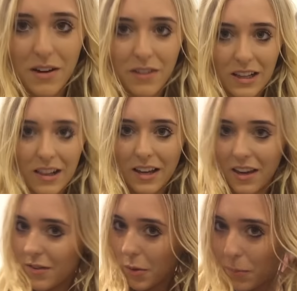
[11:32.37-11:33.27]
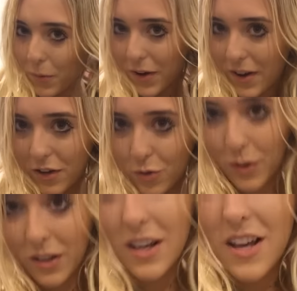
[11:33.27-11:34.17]
but I really like it, so I'll put an
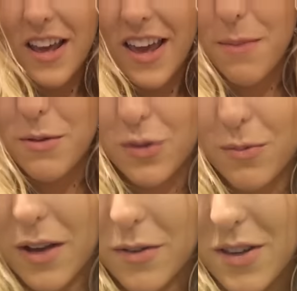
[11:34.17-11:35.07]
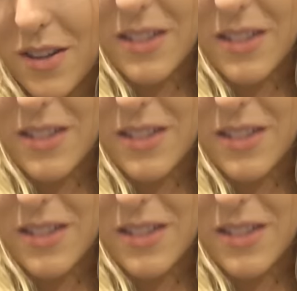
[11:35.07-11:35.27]
actual image up now so you